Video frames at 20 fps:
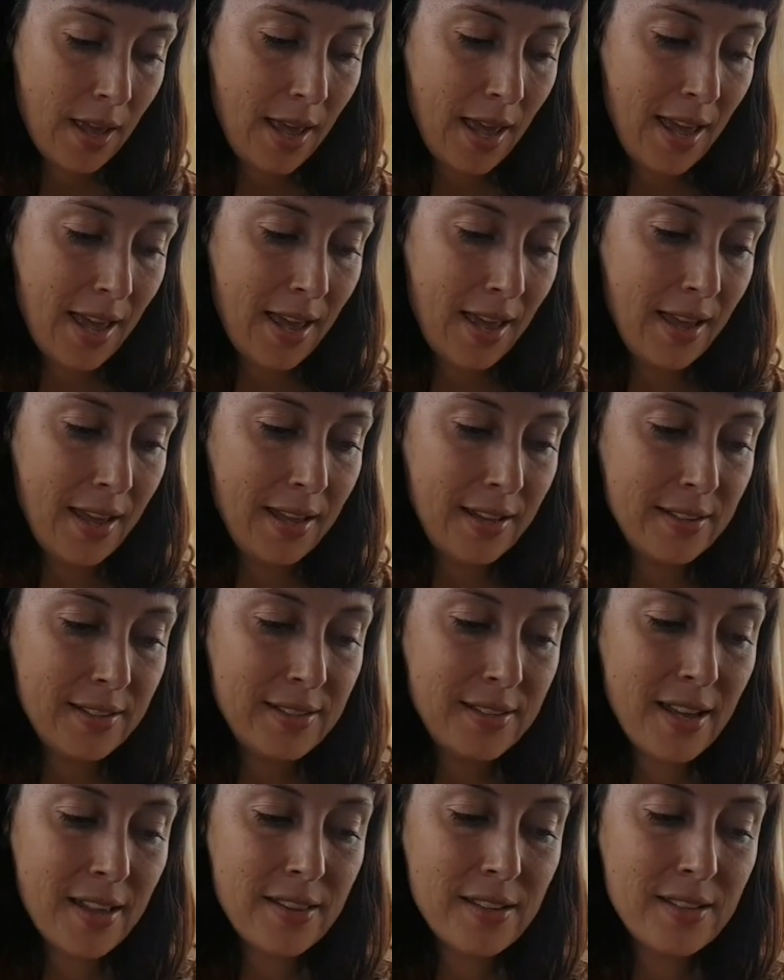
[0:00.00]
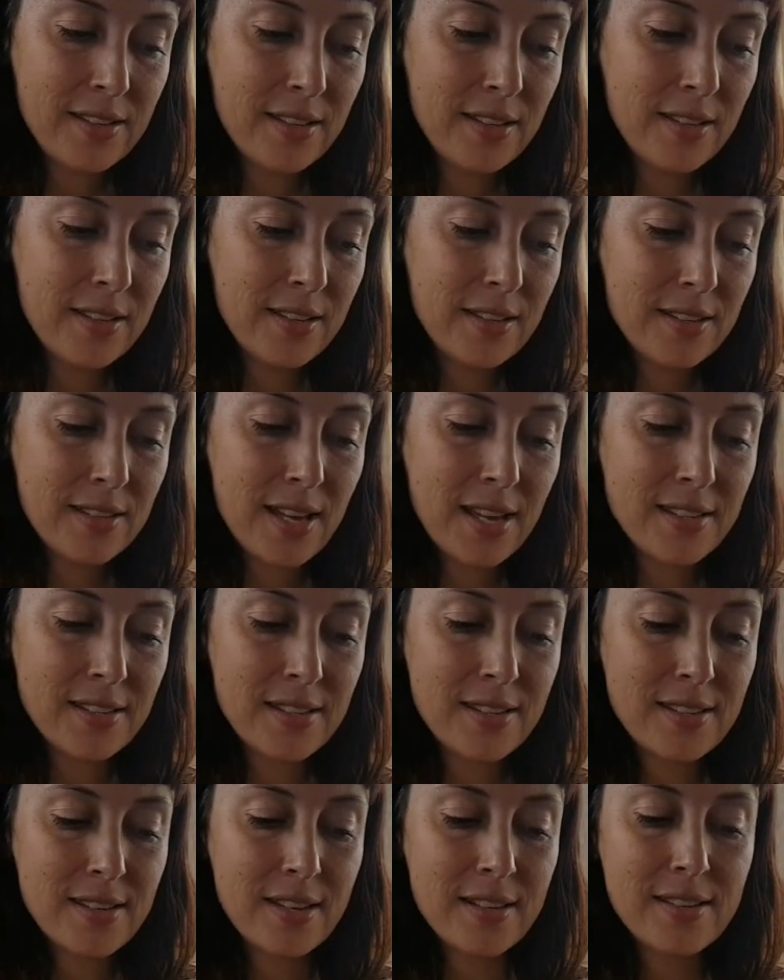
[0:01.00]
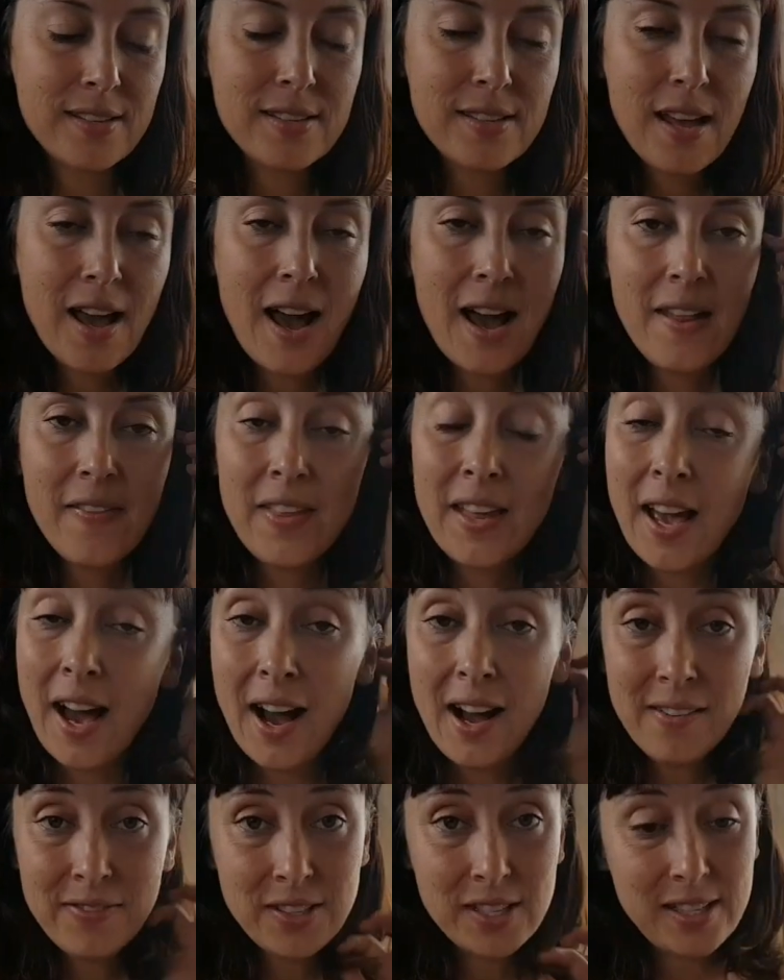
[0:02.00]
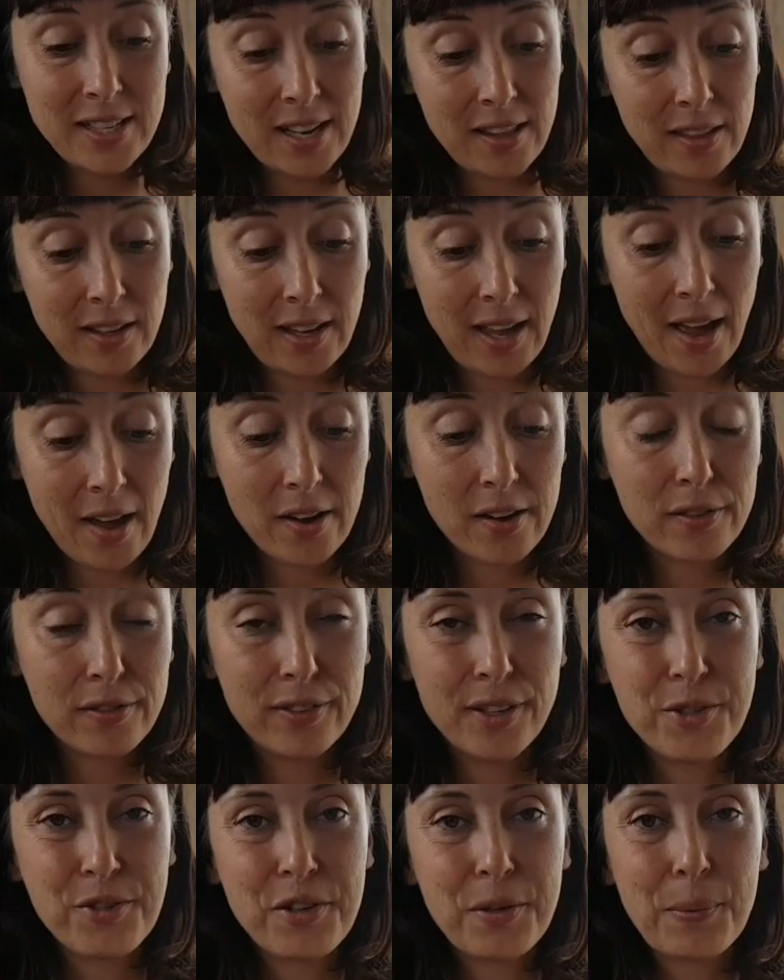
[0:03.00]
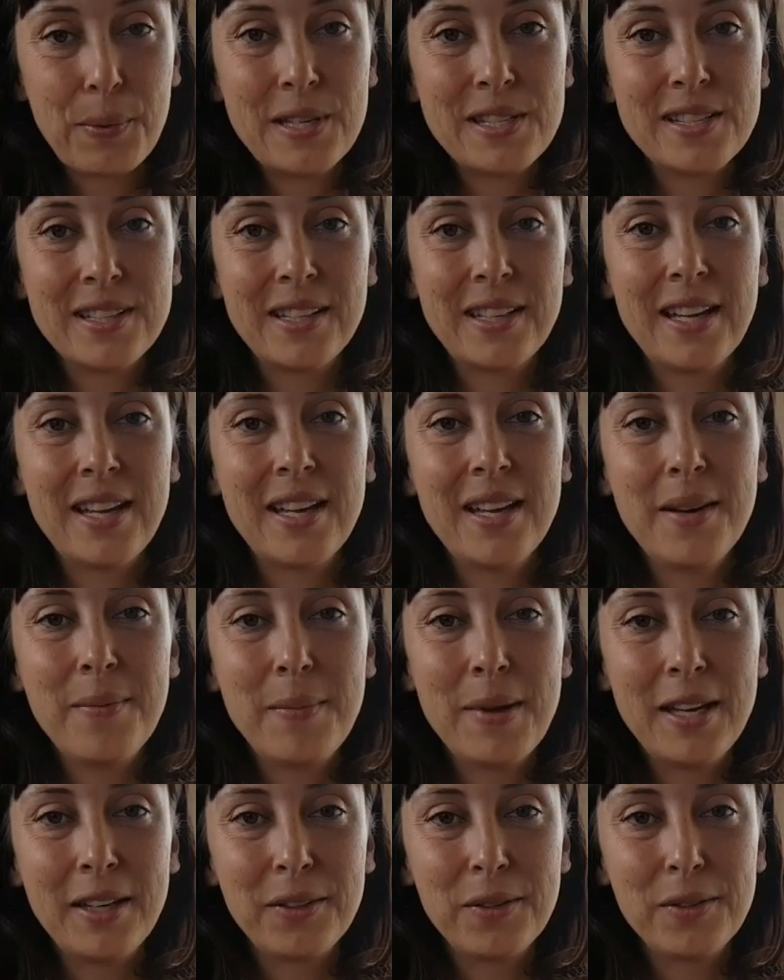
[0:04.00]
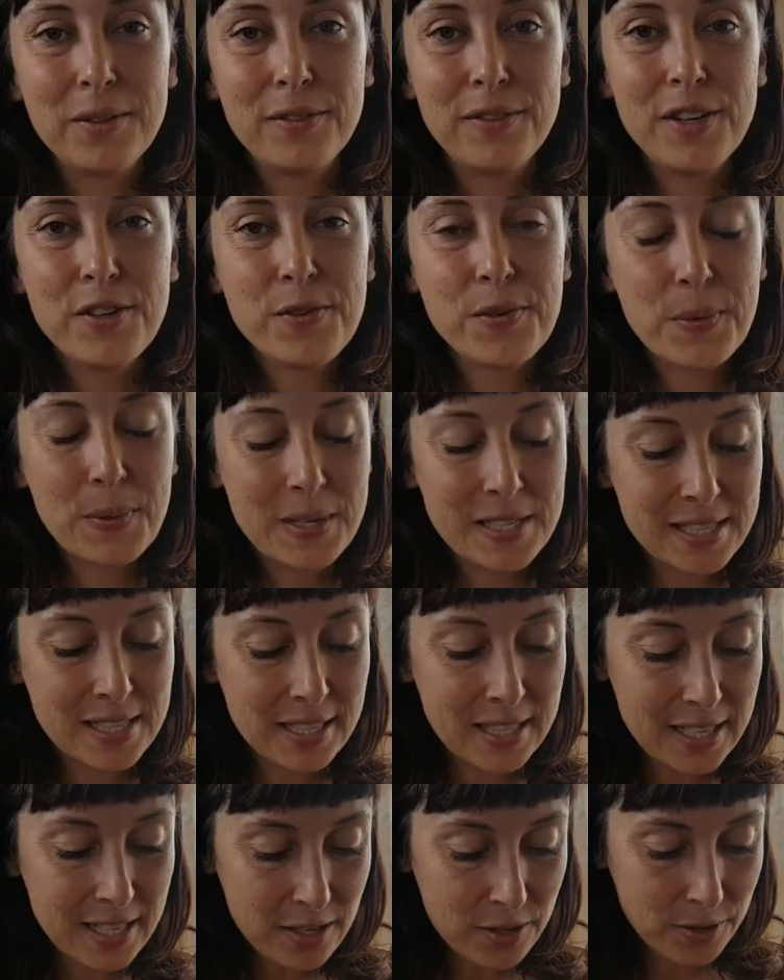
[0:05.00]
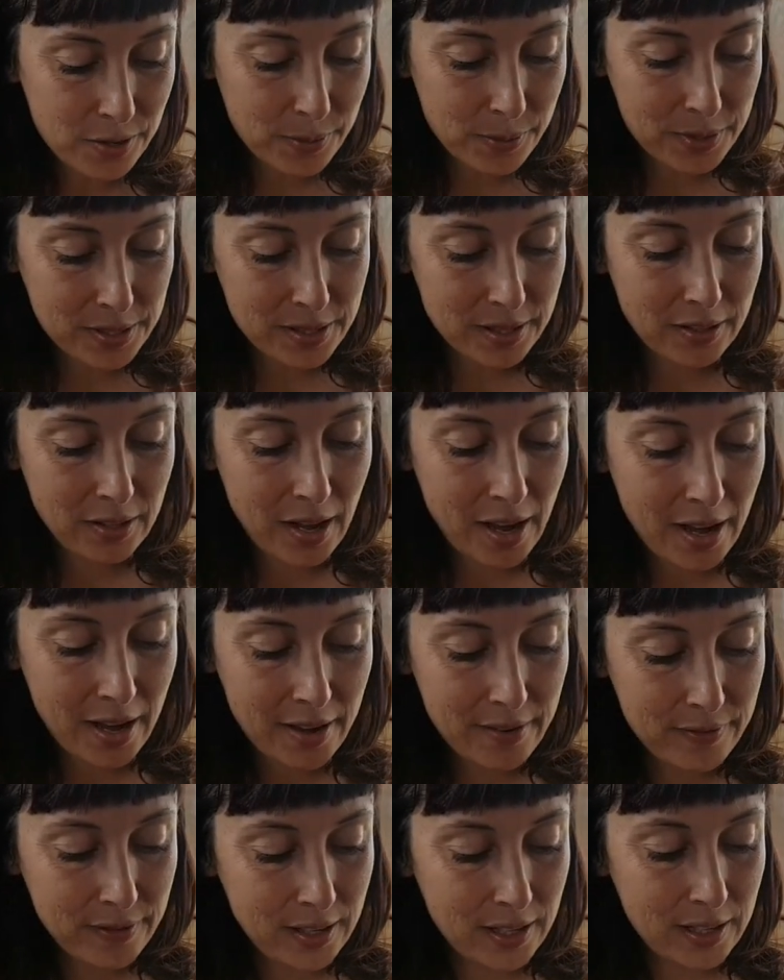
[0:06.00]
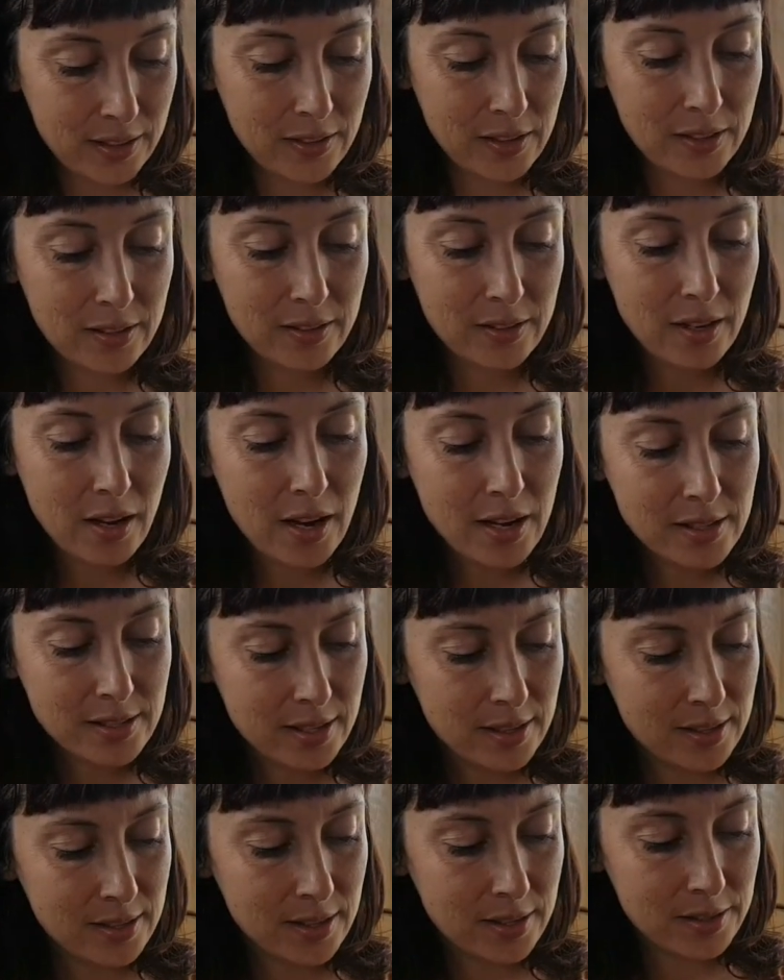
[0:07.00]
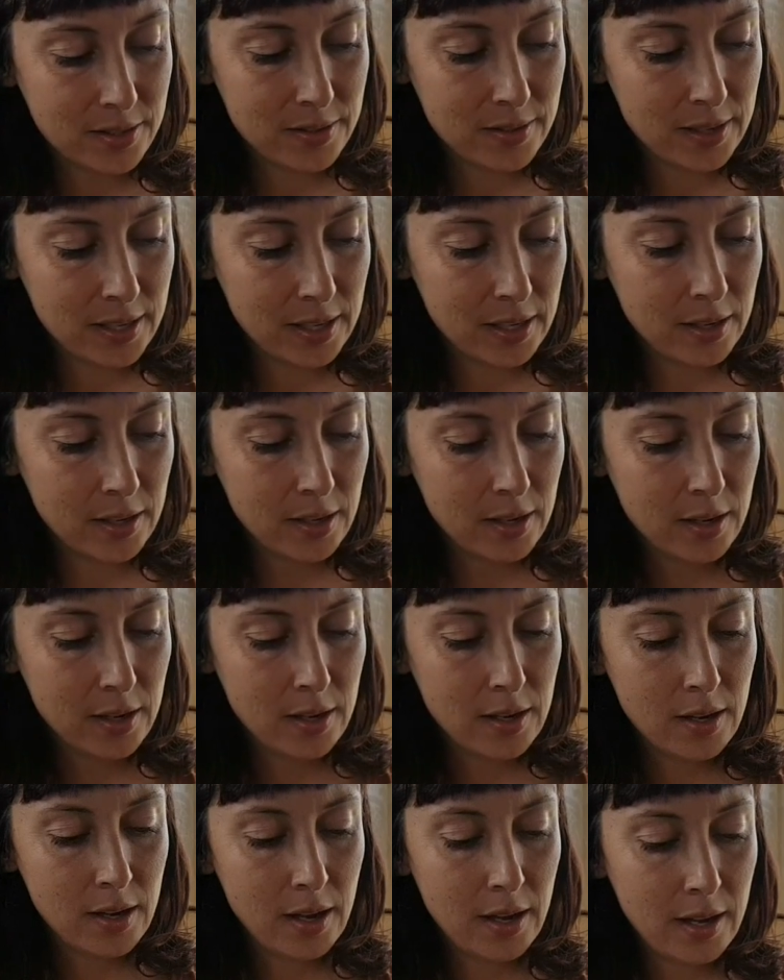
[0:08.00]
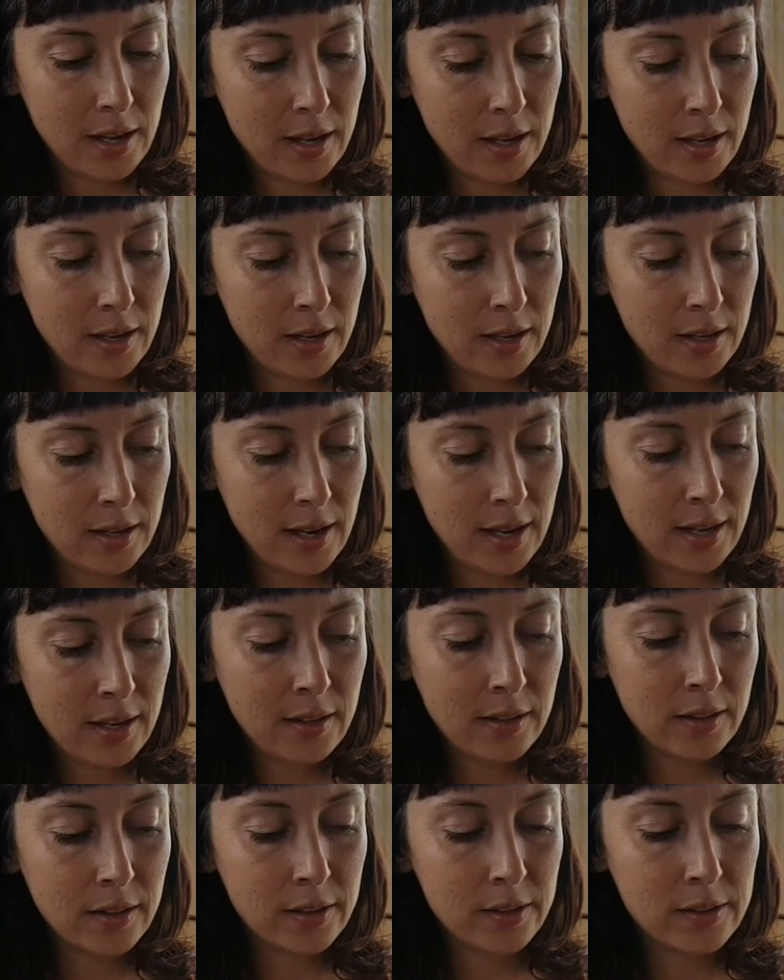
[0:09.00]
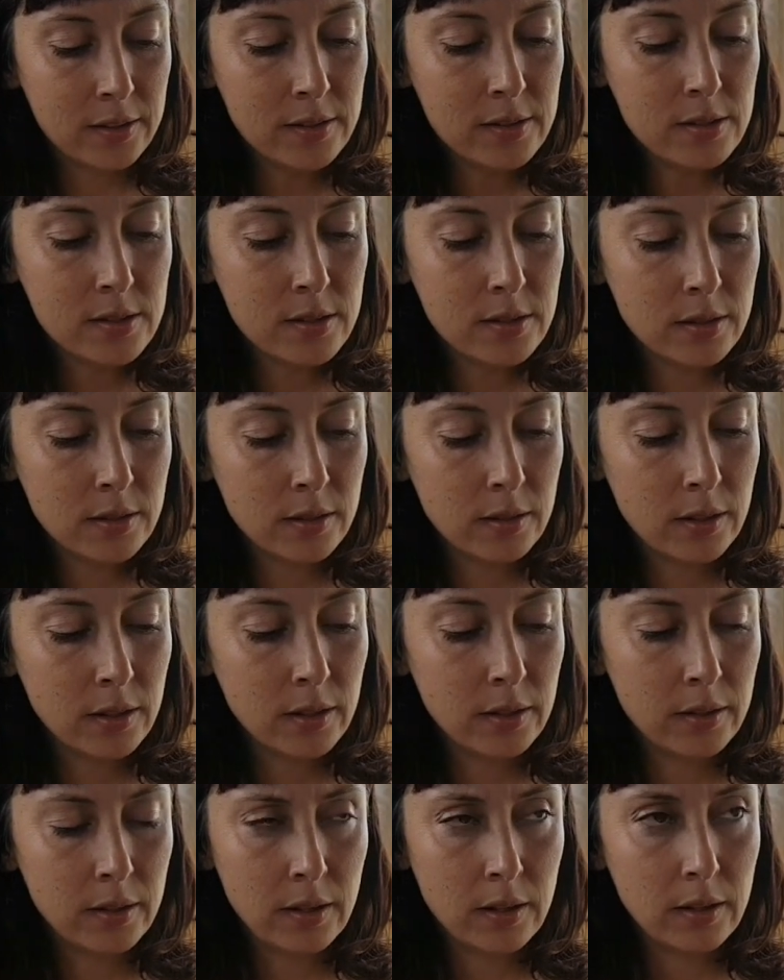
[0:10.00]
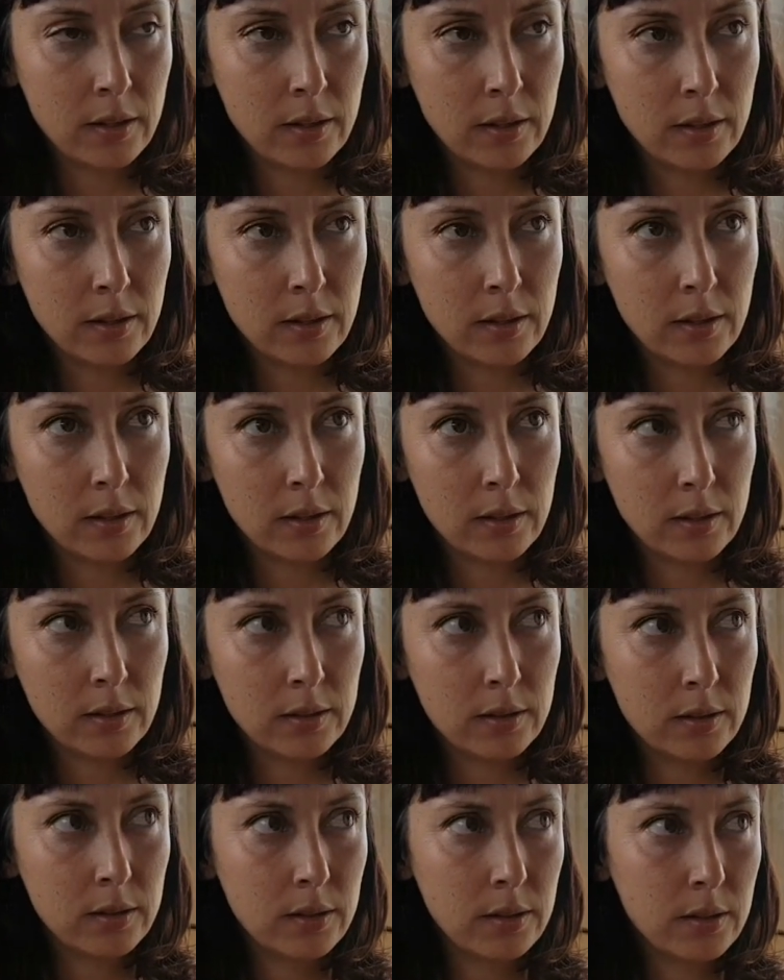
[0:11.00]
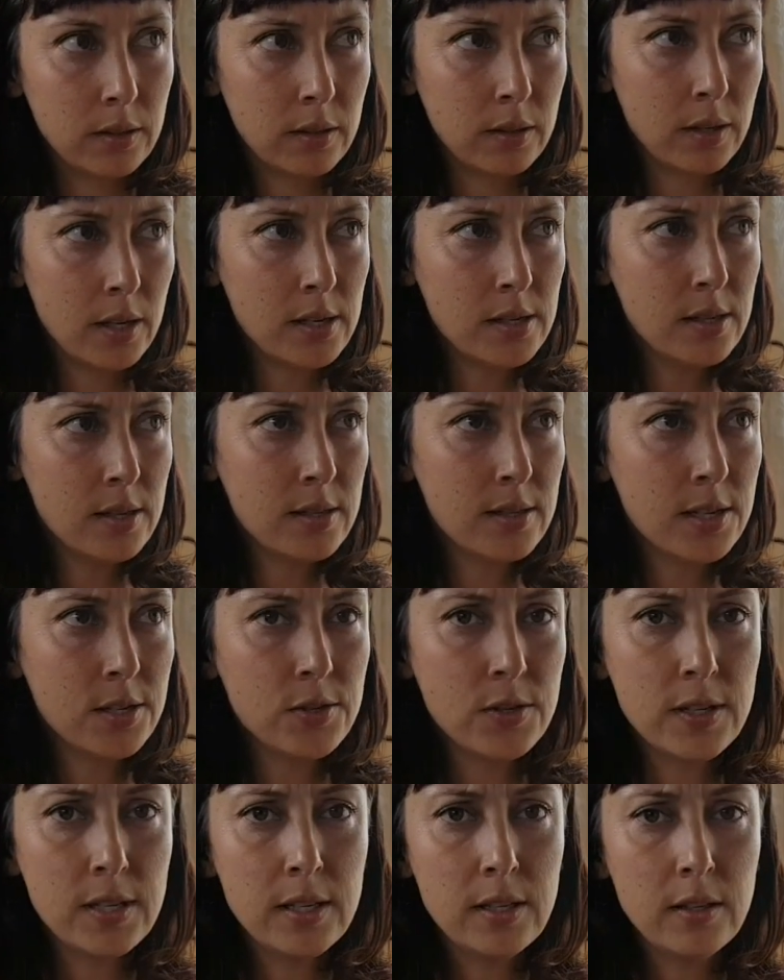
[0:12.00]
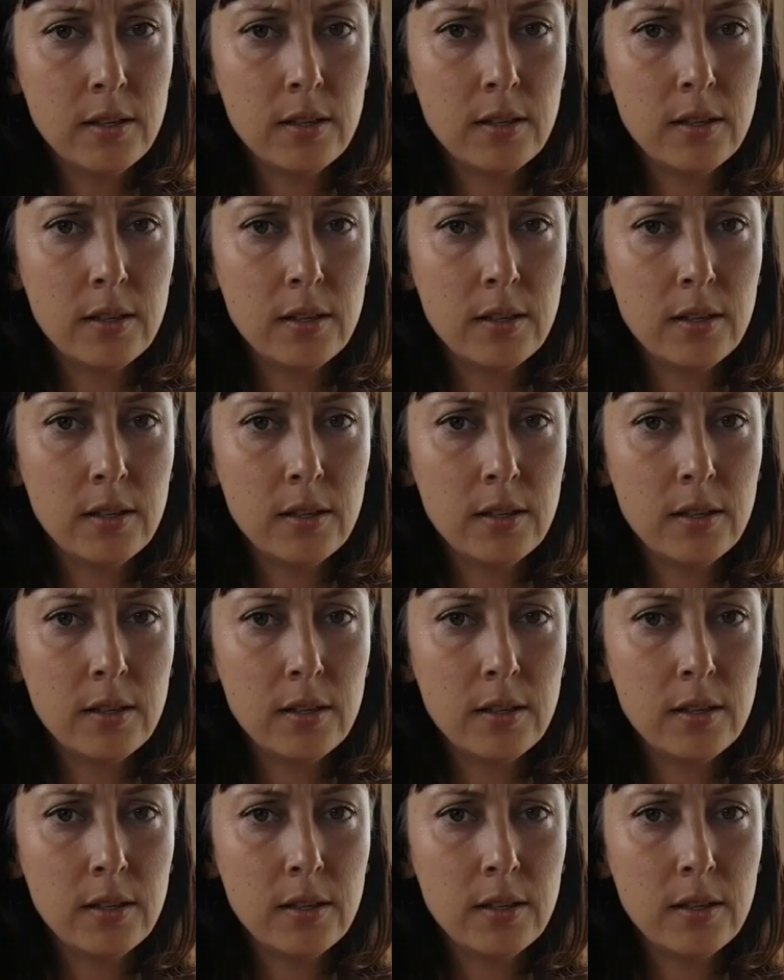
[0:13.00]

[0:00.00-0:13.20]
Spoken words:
And now this is, as it says, the after-death account of Frederick Winterleigh, a man called Frederick Winterleigh who was alive in the 19th century in England, the 19th century,